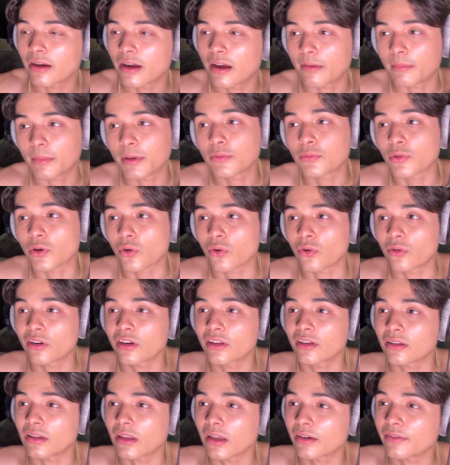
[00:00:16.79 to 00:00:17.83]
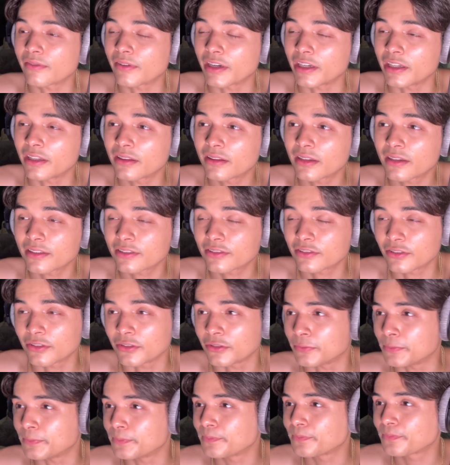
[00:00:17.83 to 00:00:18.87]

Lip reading: I've been recording a lot of Anitta, so